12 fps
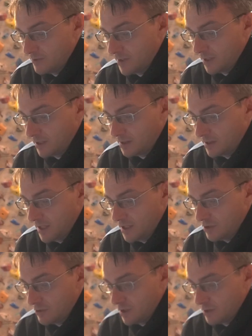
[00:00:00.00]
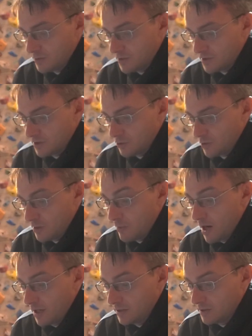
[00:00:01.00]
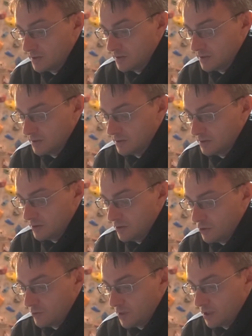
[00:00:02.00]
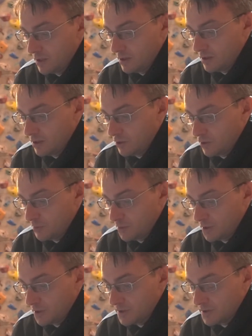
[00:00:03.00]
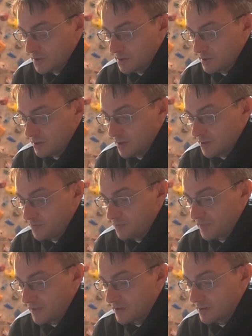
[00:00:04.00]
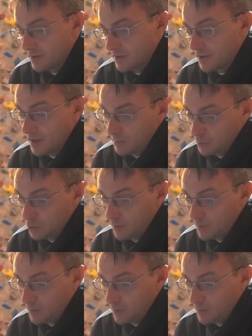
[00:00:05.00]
like light green, which is a green minus, a green plus, then a blue